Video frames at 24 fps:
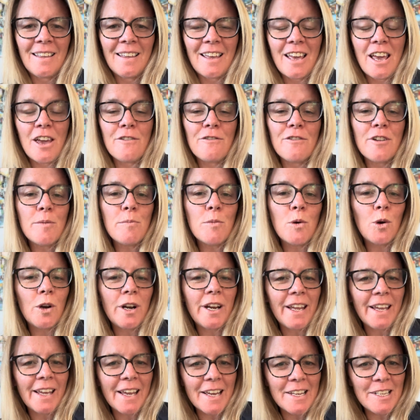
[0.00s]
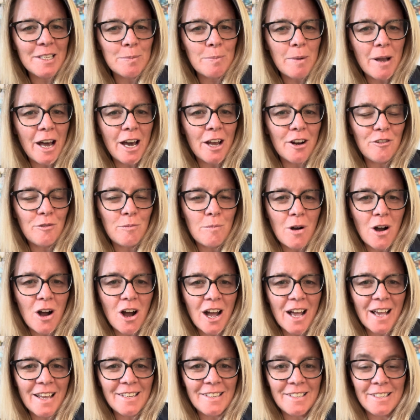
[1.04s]
Every morning, as part of
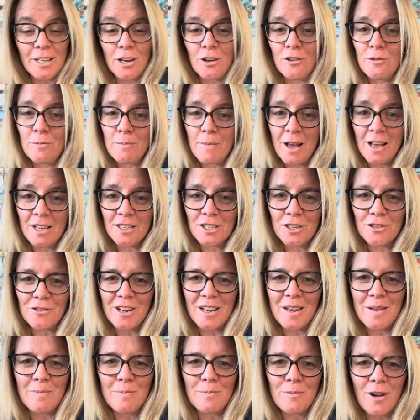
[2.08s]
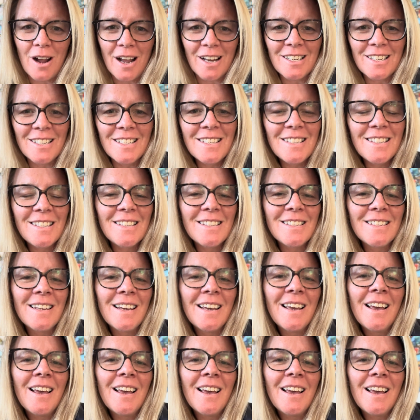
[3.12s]
my self-mastery practice,